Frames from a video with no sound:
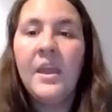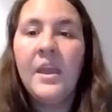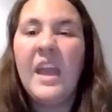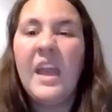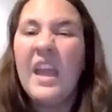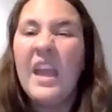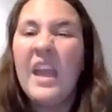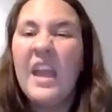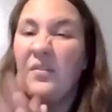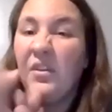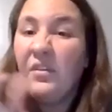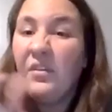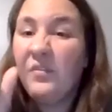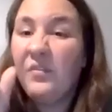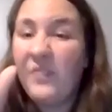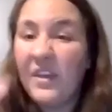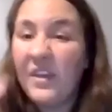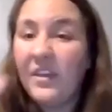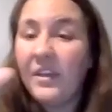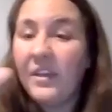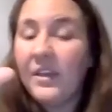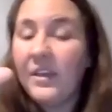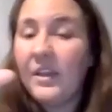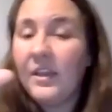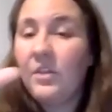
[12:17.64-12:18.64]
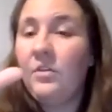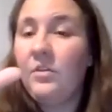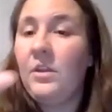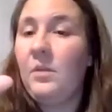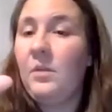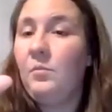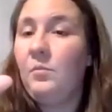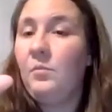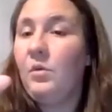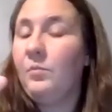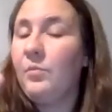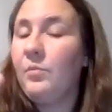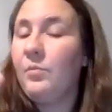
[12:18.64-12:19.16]
If you're feeling like you
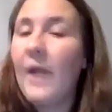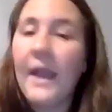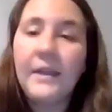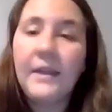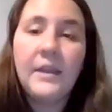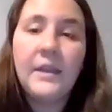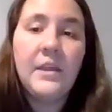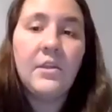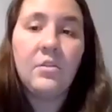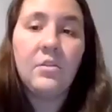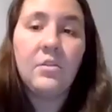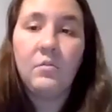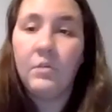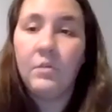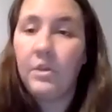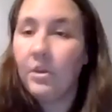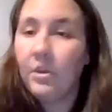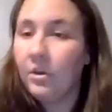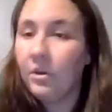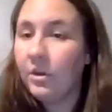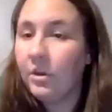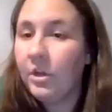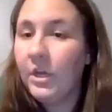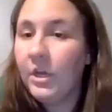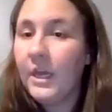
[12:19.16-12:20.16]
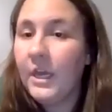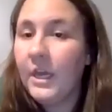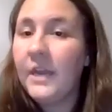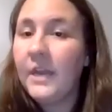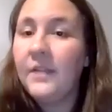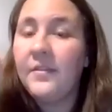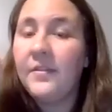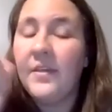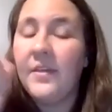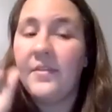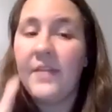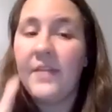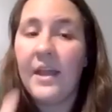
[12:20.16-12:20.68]
need more practice or you're
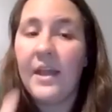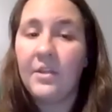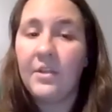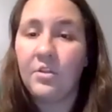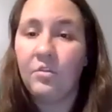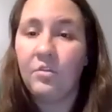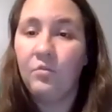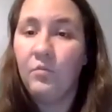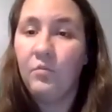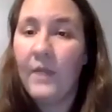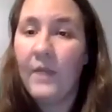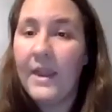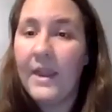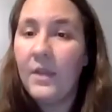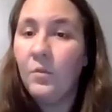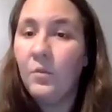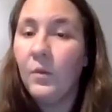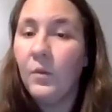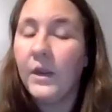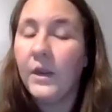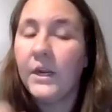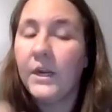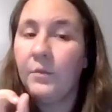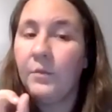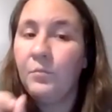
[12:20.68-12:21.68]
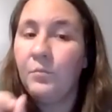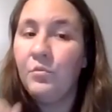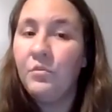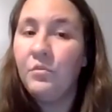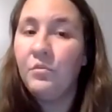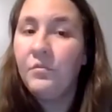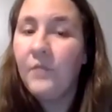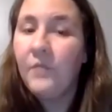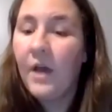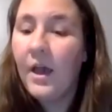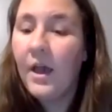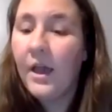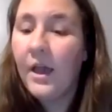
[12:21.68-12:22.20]
good, then that's great. We're gonna
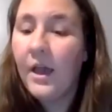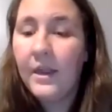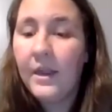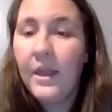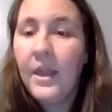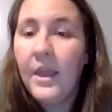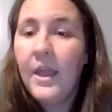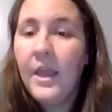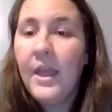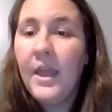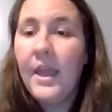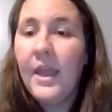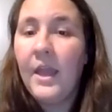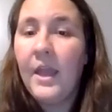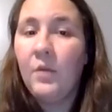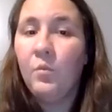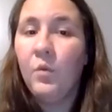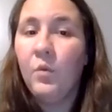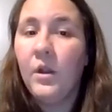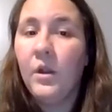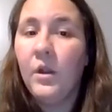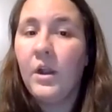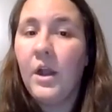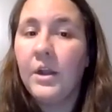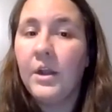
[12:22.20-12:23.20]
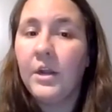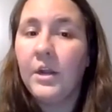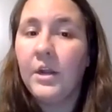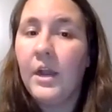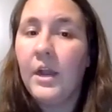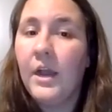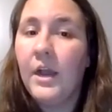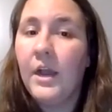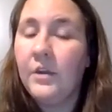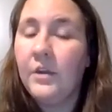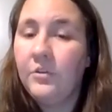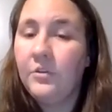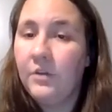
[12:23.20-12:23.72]
move on and work on our
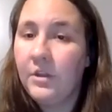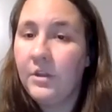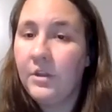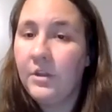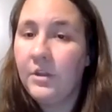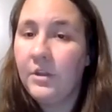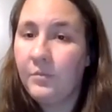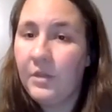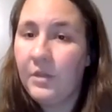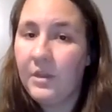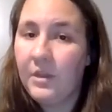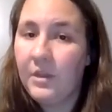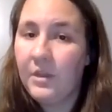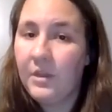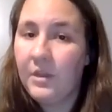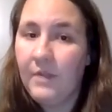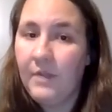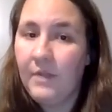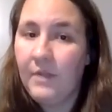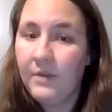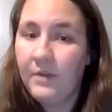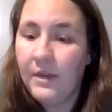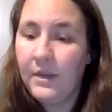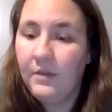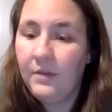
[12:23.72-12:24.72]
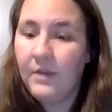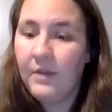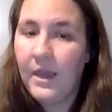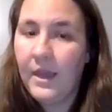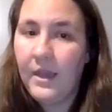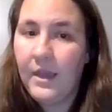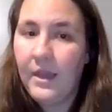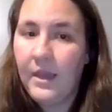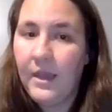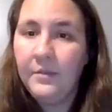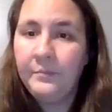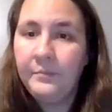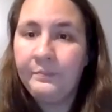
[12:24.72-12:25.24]
hundreds place rounding,
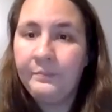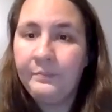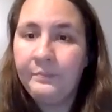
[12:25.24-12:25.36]
okay?